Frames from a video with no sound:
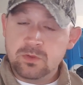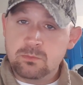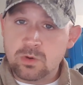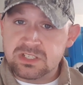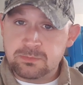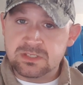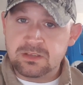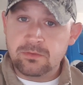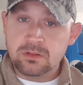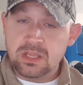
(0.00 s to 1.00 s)
More
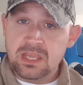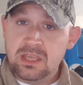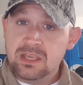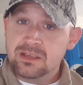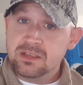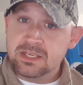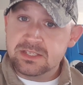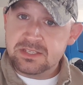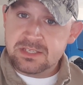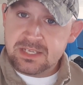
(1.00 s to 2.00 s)
specifically,
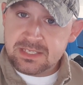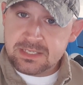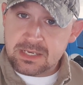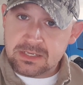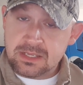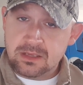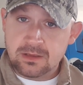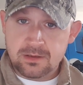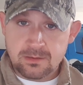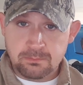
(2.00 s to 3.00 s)
consistent
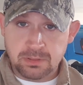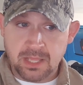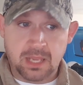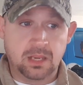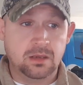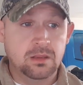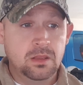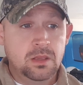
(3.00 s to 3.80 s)
planning.